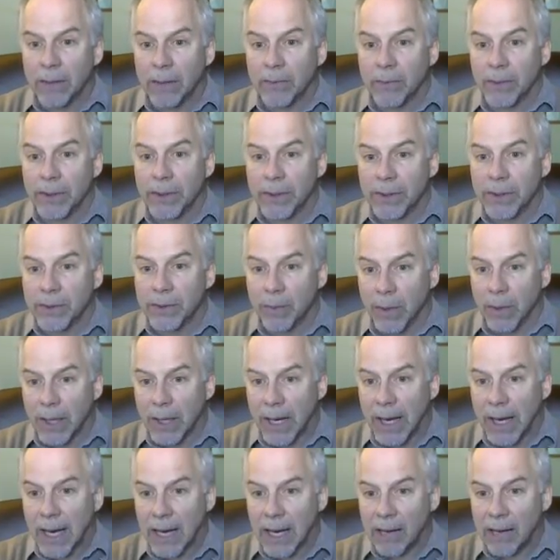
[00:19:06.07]
which is what
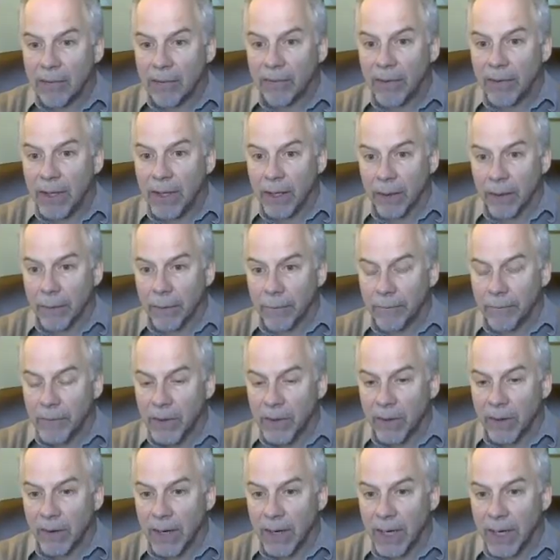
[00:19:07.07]
I have here.
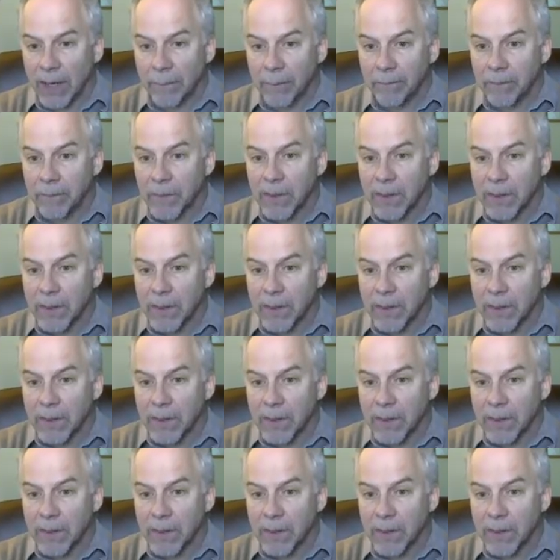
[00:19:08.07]
All right.